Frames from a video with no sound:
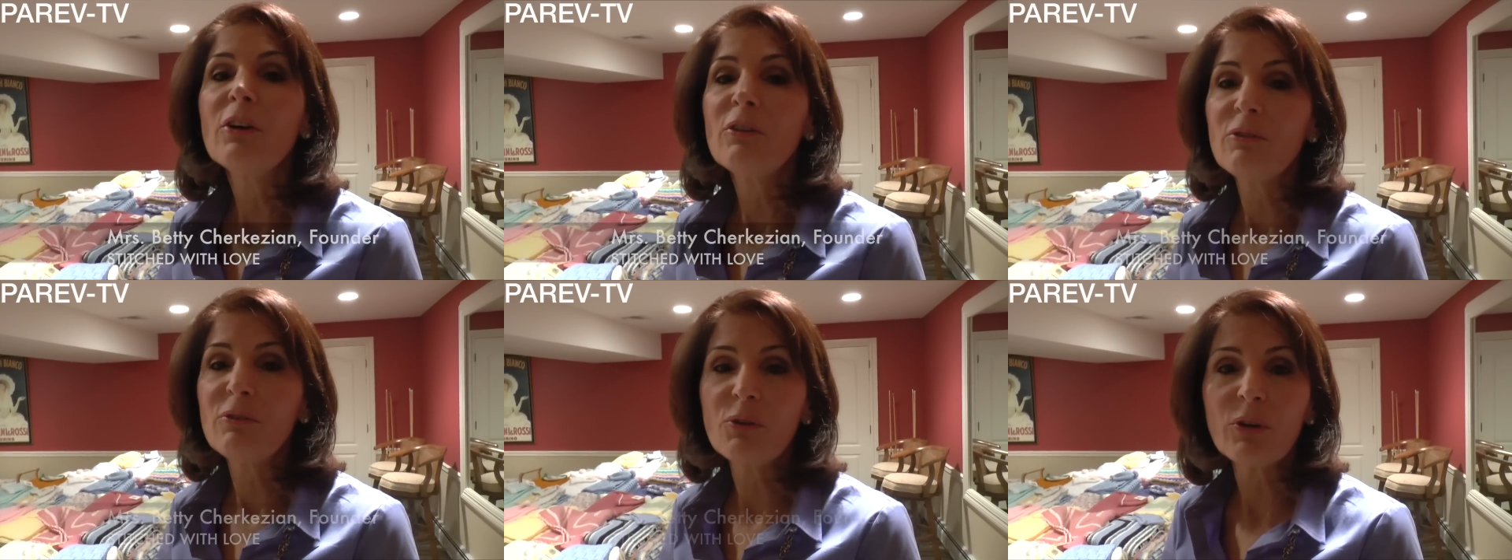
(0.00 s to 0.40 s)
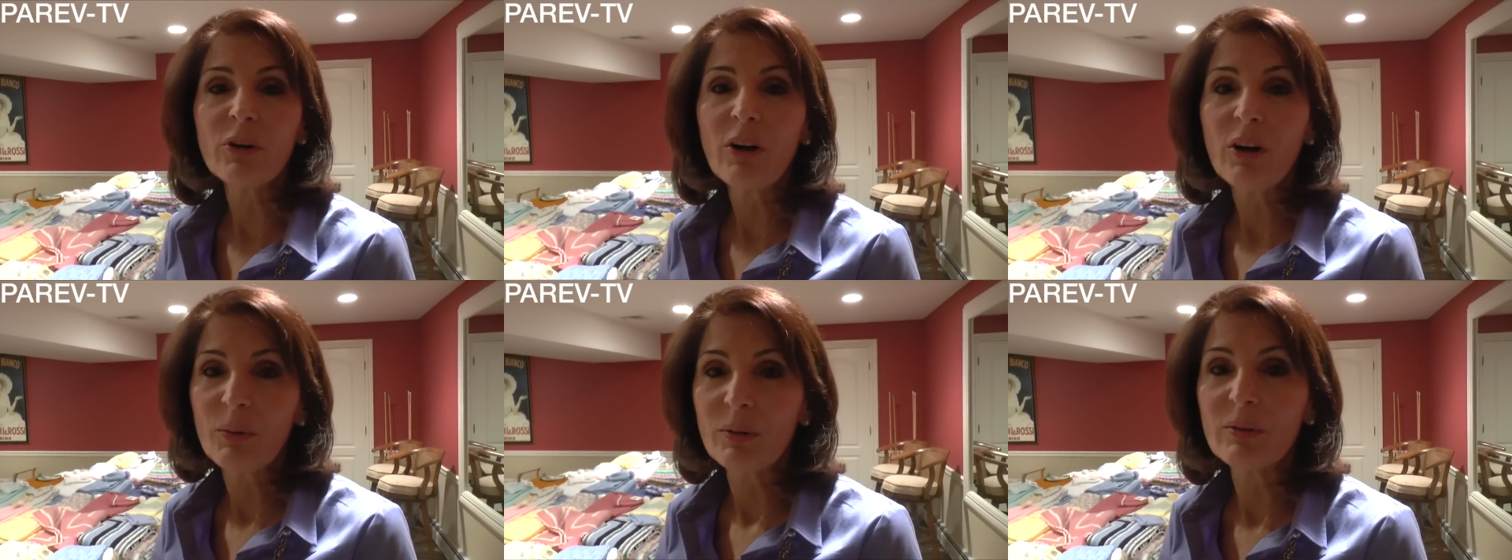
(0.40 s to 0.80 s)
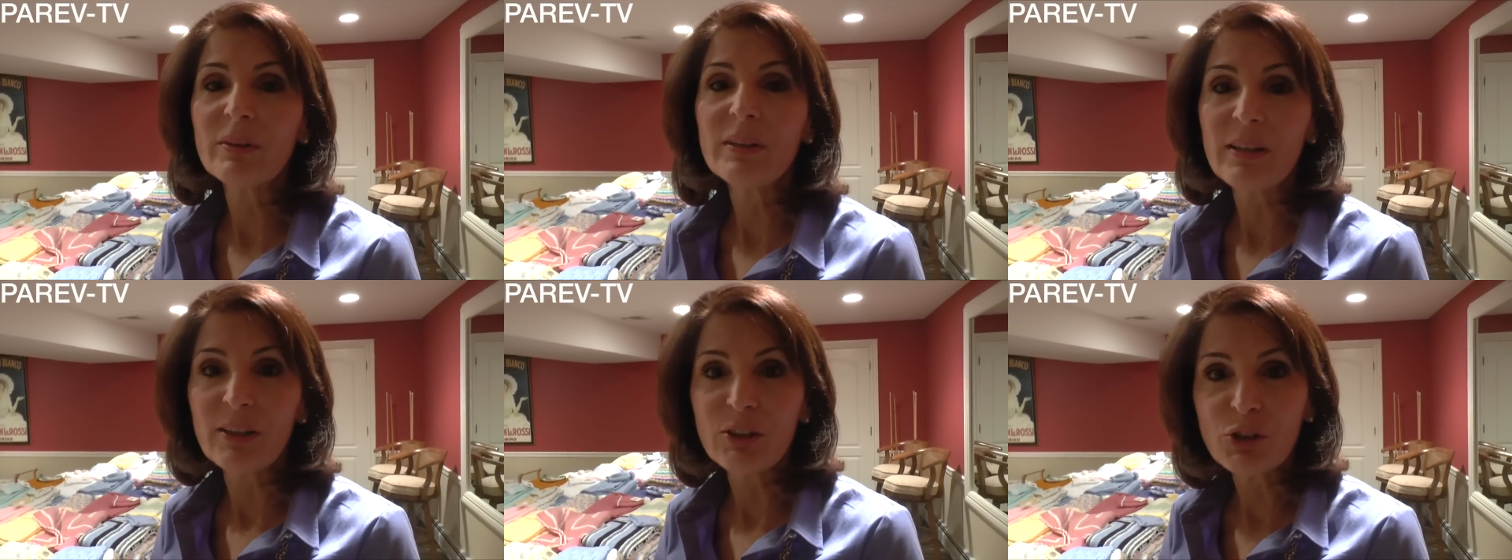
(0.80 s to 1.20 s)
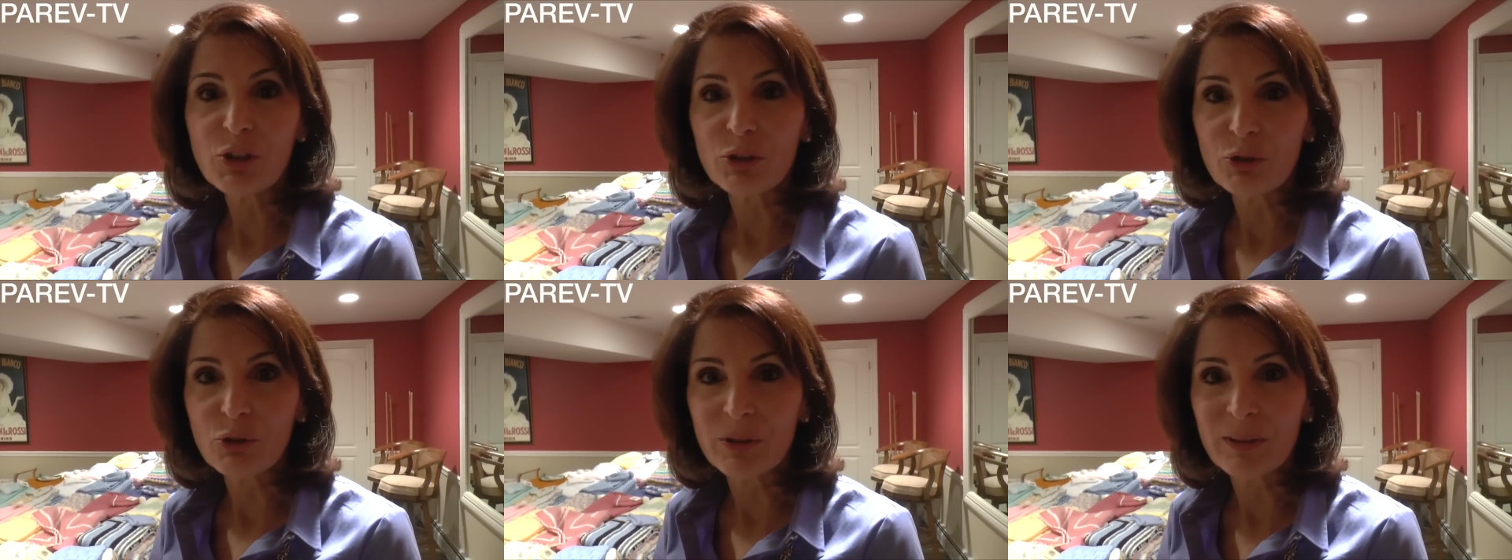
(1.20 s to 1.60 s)
for our needy
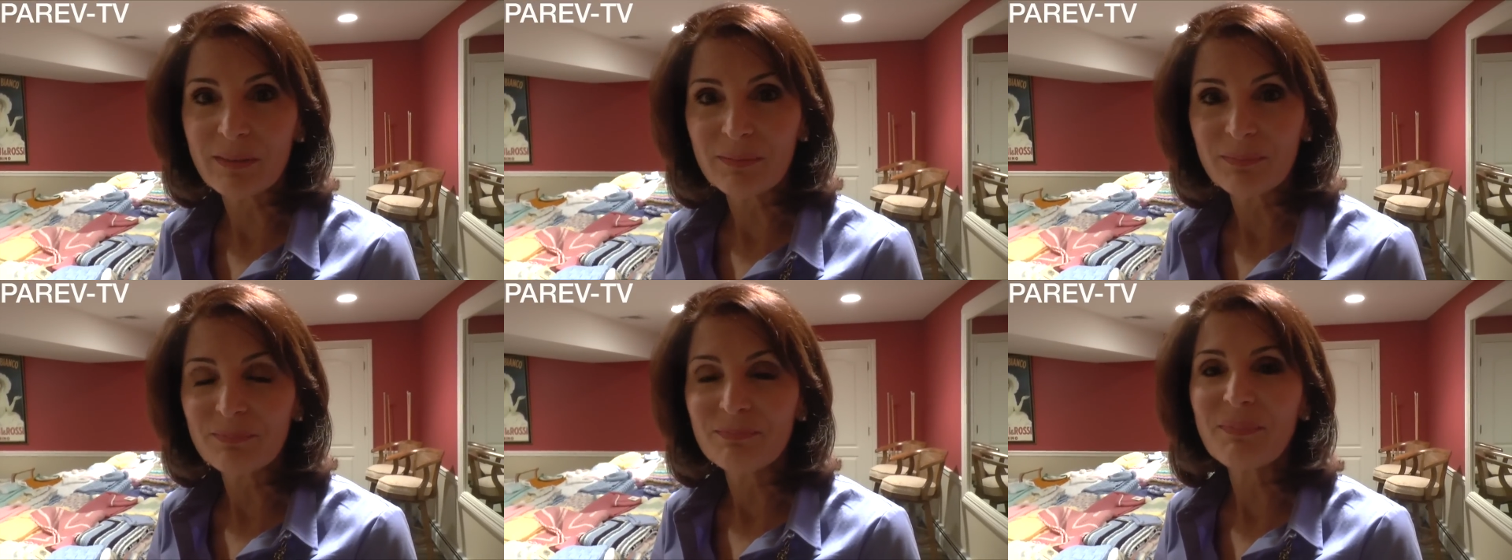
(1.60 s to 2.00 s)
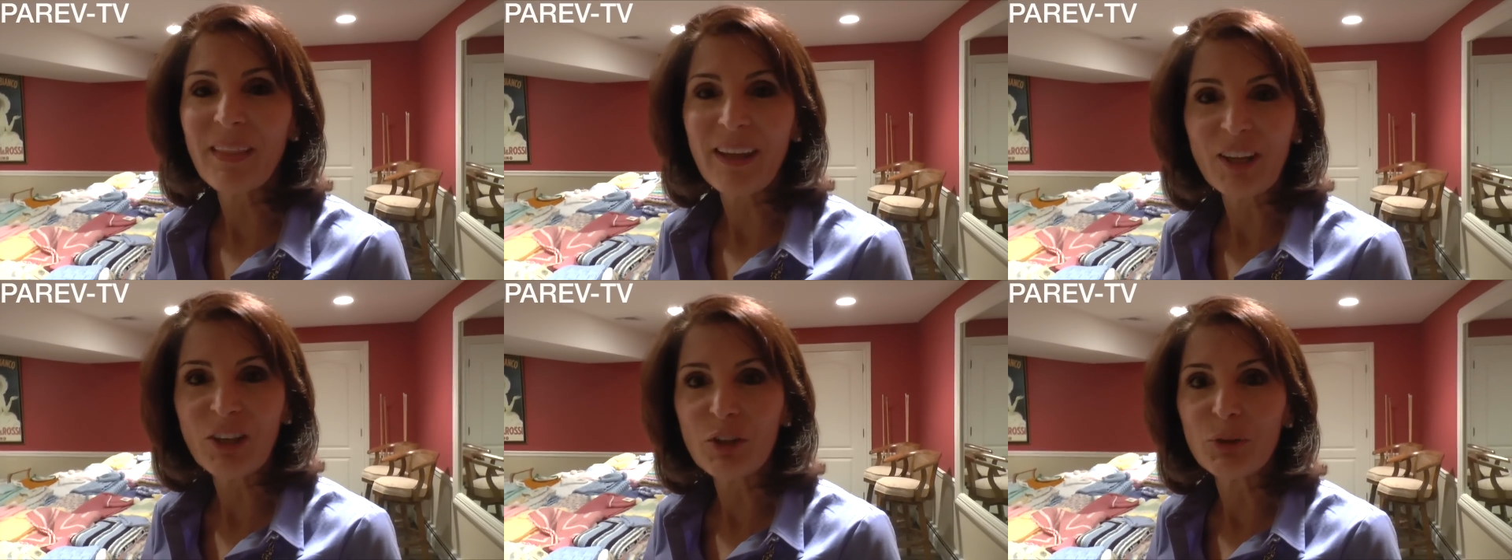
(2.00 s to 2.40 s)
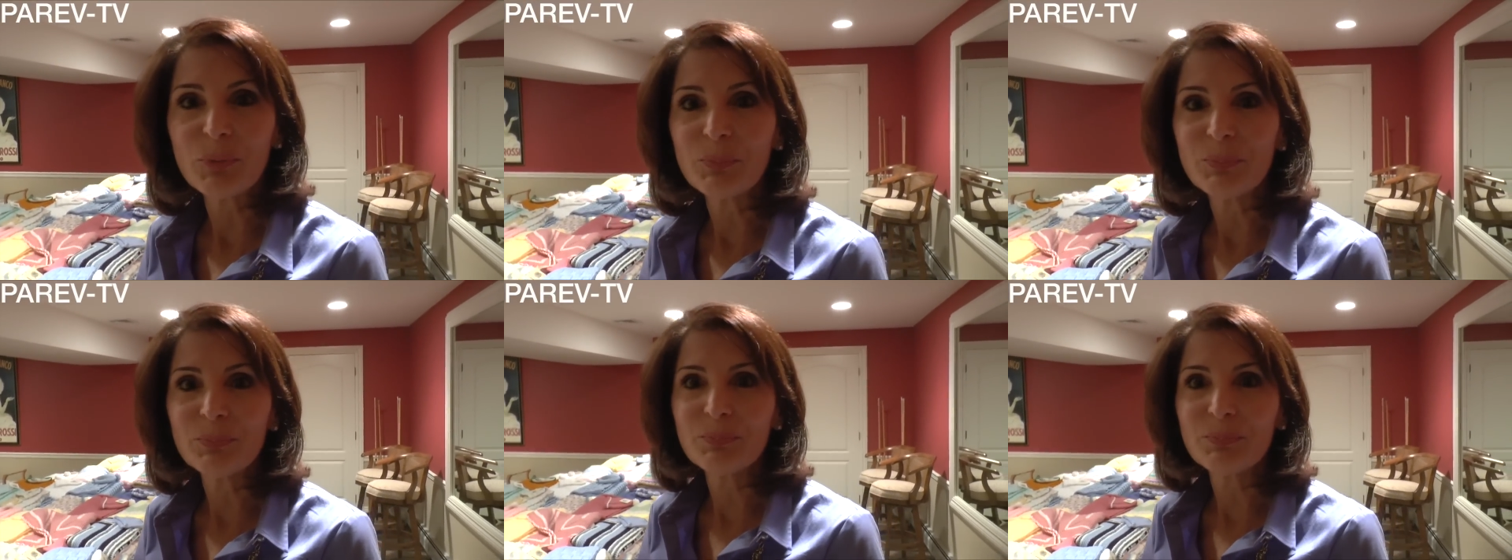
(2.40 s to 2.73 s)
children. Thank you.